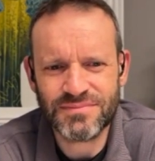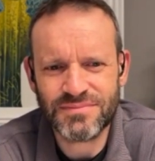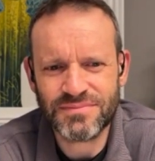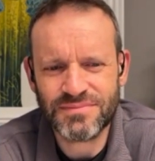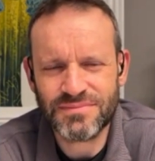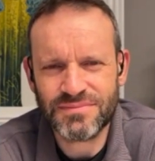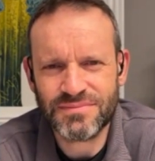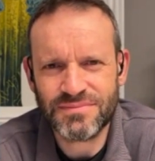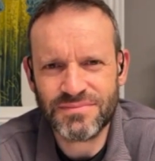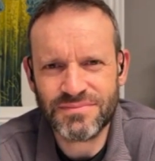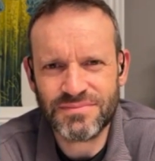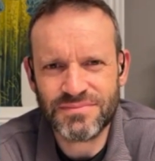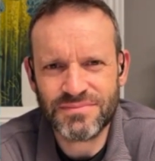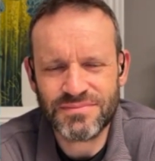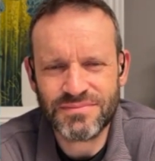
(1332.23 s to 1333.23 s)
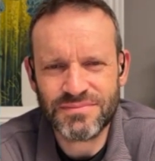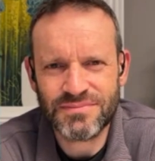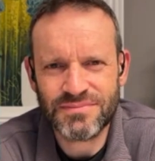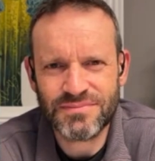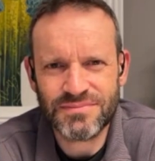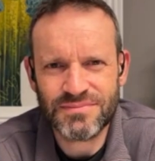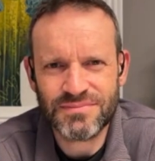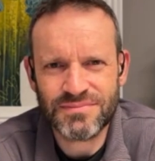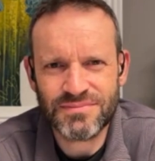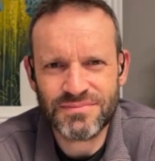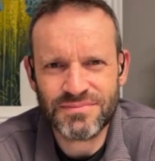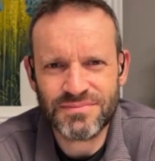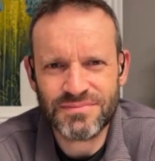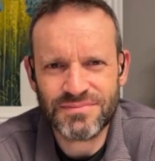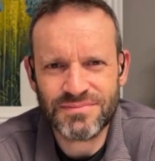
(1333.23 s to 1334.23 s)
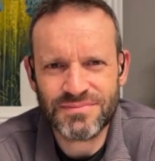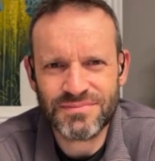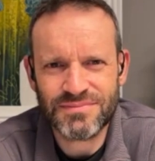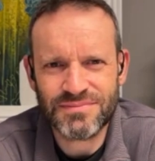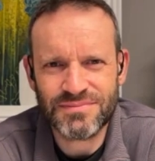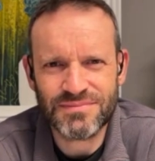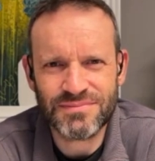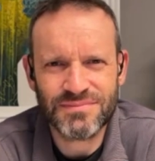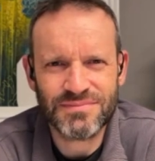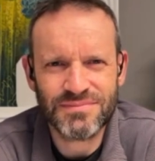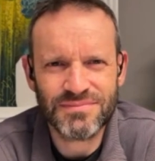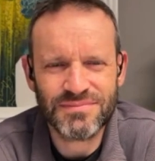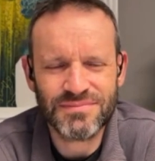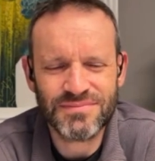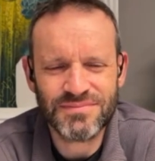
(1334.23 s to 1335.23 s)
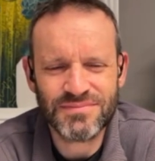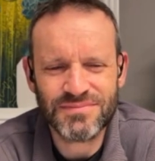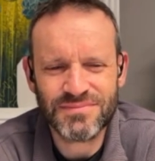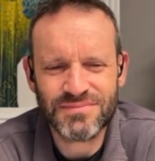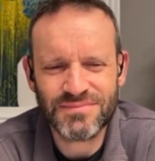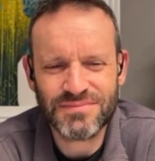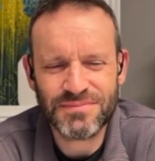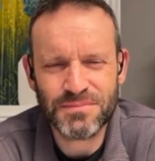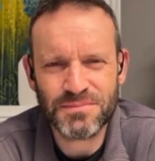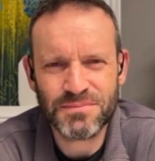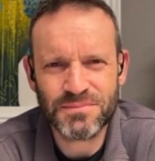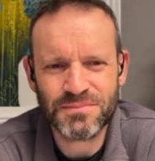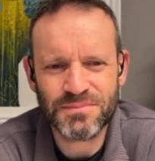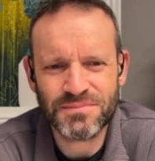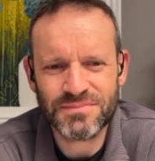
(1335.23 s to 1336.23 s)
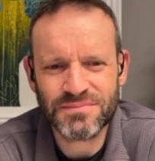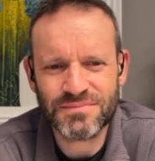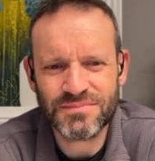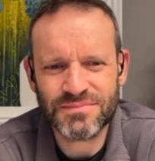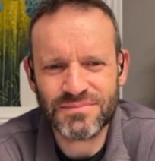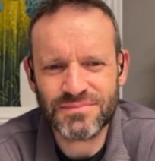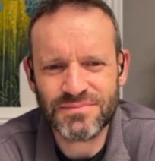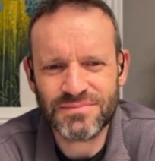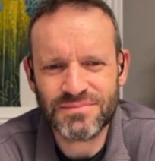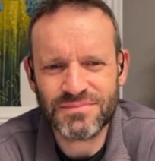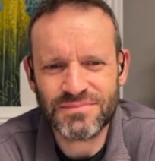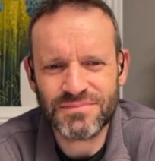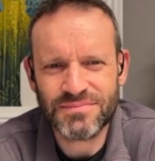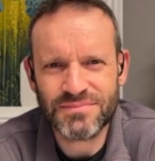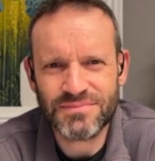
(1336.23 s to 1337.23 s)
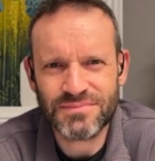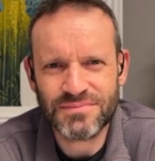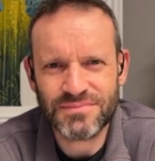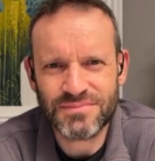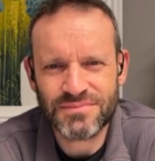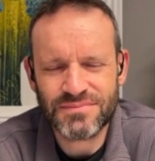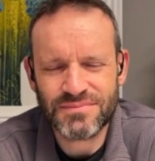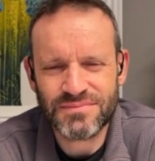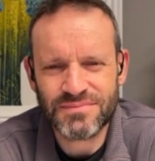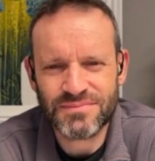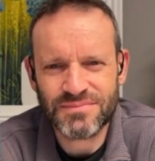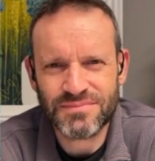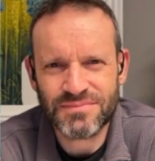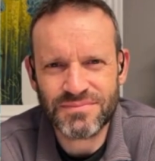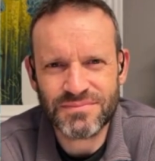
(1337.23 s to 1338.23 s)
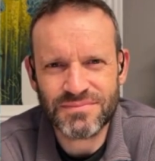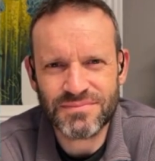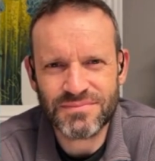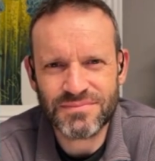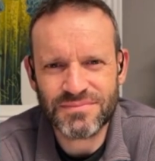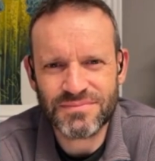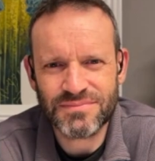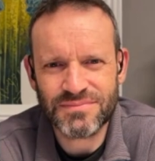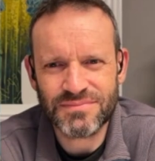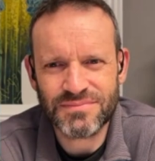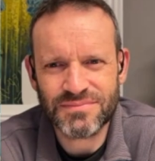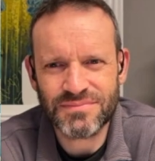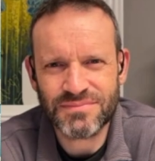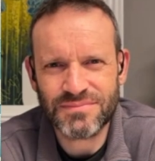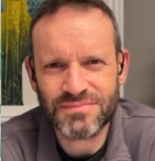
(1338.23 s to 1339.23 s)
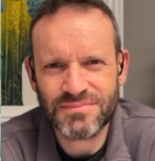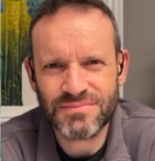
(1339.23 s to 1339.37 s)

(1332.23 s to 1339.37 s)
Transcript: The person shown says nothing.